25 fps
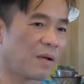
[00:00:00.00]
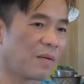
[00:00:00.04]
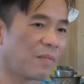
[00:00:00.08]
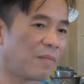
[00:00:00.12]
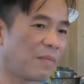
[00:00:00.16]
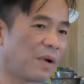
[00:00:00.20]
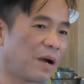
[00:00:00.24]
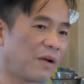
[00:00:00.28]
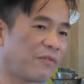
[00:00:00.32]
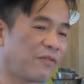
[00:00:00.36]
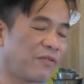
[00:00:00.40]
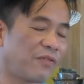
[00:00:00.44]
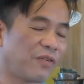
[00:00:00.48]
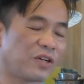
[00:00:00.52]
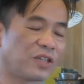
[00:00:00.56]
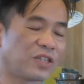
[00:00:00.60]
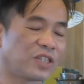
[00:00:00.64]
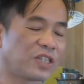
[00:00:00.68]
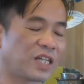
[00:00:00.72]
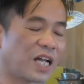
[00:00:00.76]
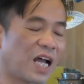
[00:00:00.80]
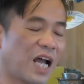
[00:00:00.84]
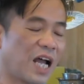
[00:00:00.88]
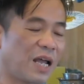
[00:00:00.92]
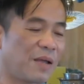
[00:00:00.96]
my
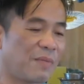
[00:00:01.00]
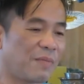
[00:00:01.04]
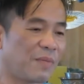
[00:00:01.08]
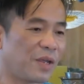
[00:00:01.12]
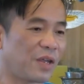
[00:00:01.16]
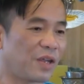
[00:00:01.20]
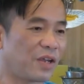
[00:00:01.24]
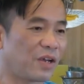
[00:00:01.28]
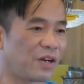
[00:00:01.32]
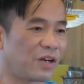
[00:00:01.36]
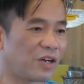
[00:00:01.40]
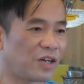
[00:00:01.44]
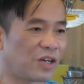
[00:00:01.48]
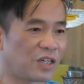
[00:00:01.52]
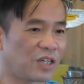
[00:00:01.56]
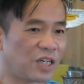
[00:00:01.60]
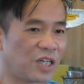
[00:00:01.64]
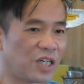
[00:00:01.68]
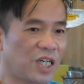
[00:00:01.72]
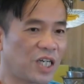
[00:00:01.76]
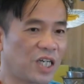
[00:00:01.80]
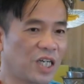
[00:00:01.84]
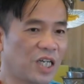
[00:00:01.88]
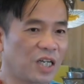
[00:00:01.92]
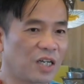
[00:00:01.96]
first time here
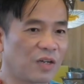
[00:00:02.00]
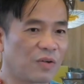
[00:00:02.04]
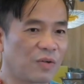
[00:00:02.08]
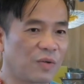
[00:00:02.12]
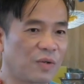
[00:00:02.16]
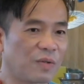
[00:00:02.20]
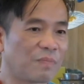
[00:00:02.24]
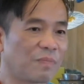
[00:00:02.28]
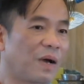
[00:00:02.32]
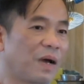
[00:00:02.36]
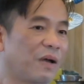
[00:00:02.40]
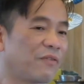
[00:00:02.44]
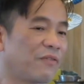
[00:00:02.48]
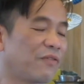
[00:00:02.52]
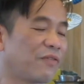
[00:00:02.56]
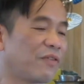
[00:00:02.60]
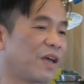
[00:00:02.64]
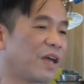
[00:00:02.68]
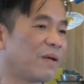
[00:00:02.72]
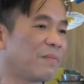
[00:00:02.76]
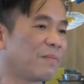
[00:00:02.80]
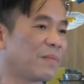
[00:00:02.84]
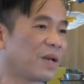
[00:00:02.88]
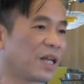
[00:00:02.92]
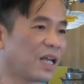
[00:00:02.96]
with my
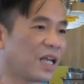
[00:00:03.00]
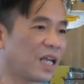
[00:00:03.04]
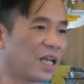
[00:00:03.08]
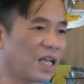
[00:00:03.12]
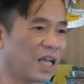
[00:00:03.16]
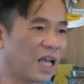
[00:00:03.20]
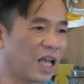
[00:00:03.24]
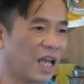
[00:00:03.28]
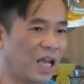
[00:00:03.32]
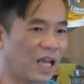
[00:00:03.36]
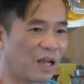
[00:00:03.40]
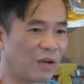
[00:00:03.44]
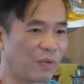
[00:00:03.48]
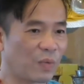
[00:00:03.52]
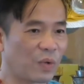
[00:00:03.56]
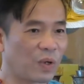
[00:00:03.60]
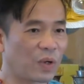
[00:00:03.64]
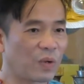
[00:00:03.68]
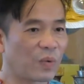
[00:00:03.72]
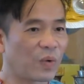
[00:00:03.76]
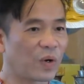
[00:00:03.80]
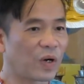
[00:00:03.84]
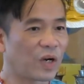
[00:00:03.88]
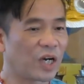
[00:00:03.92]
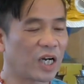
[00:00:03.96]
family, and we
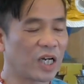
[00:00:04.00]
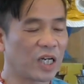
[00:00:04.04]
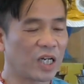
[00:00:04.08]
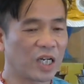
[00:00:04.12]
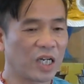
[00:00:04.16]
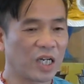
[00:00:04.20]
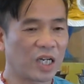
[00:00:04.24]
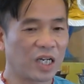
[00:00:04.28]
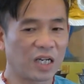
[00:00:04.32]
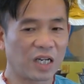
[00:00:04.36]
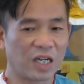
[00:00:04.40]
were